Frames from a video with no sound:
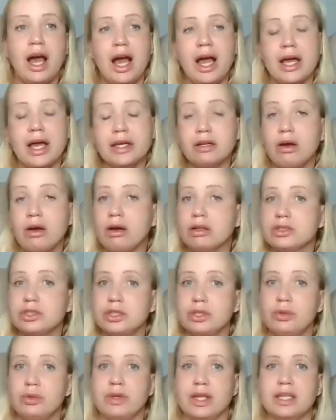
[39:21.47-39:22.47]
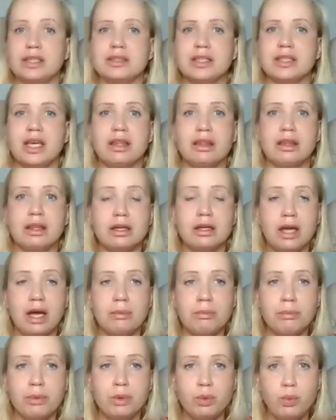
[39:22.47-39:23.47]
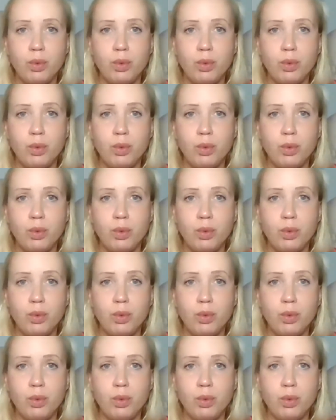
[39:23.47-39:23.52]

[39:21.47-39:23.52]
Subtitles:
I can't do this. And the number